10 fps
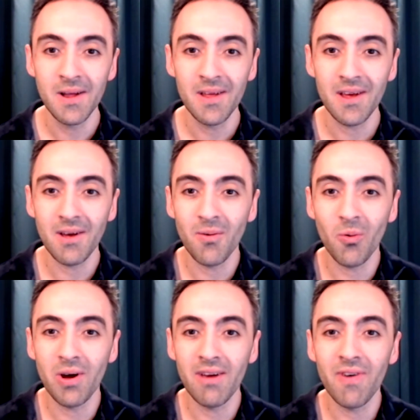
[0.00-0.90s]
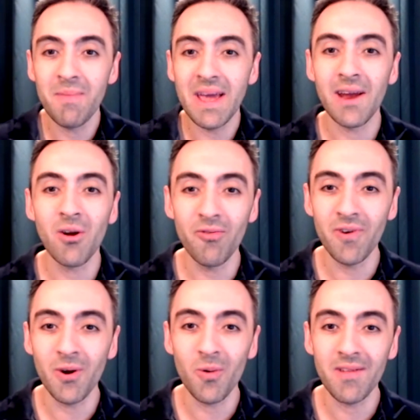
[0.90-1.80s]
If I make an offer,
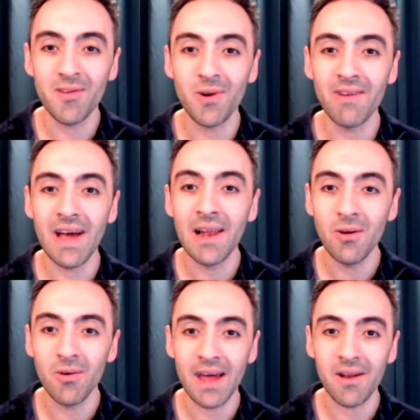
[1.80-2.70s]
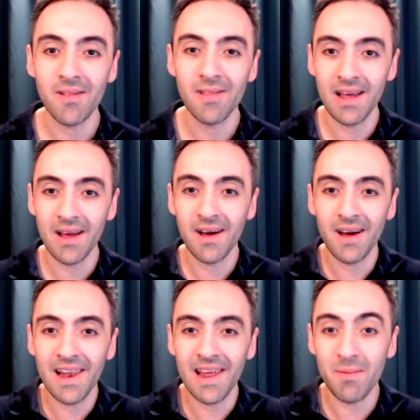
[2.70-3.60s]
no one is going to value that
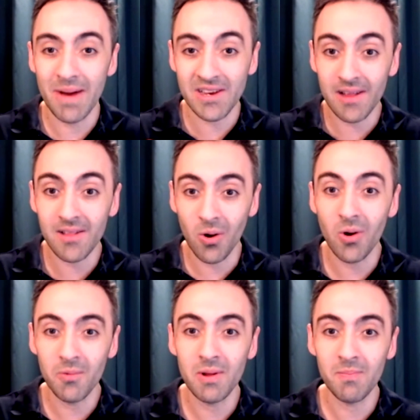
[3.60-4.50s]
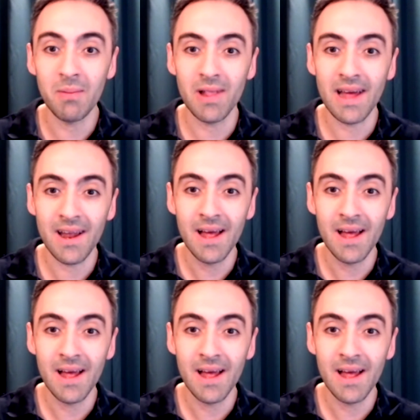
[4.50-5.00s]
unless I'm actually talking with people that